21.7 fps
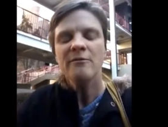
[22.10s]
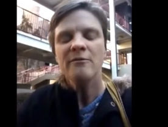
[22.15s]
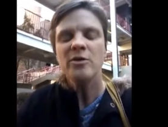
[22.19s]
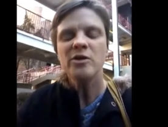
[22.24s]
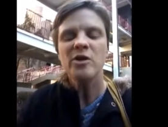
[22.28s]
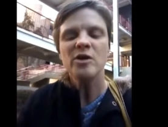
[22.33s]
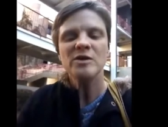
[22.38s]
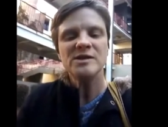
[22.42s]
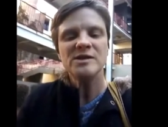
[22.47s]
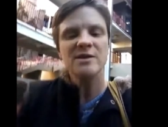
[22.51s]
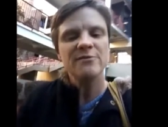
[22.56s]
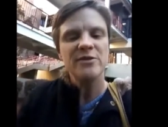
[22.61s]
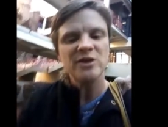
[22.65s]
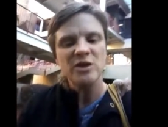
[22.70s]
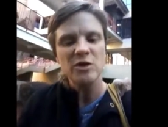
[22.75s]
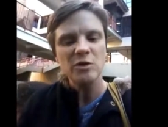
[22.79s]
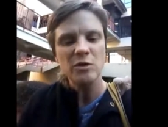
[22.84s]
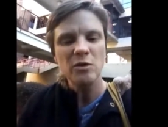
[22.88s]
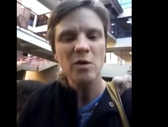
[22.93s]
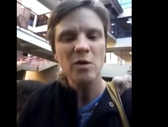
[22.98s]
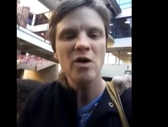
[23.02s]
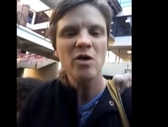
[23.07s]
for those of
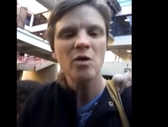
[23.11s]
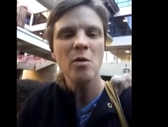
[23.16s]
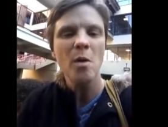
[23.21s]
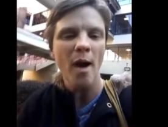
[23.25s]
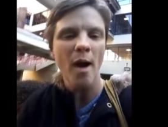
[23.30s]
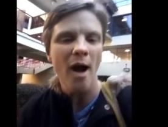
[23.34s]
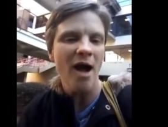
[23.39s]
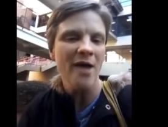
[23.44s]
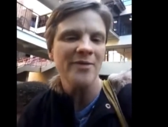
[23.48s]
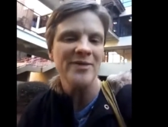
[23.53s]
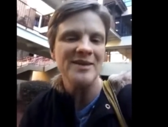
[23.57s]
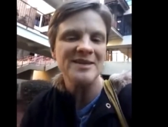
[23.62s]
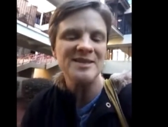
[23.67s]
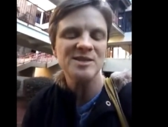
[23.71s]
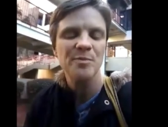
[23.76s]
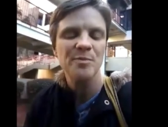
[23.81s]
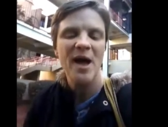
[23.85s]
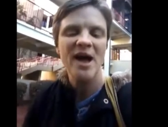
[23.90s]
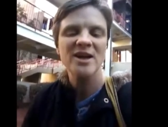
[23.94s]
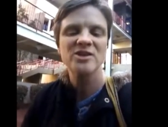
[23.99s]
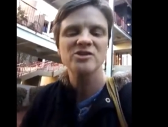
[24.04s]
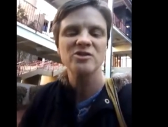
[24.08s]
you who are on the
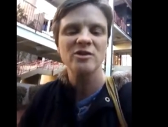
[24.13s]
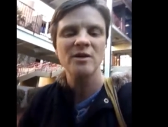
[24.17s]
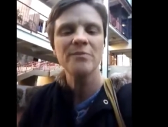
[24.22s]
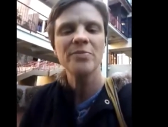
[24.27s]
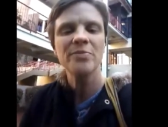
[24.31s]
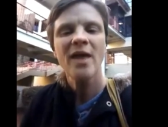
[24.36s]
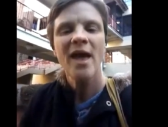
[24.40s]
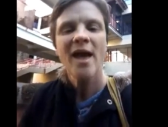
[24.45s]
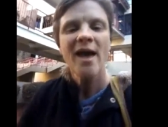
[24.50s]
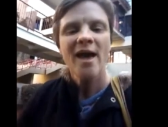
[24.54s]
spectrum,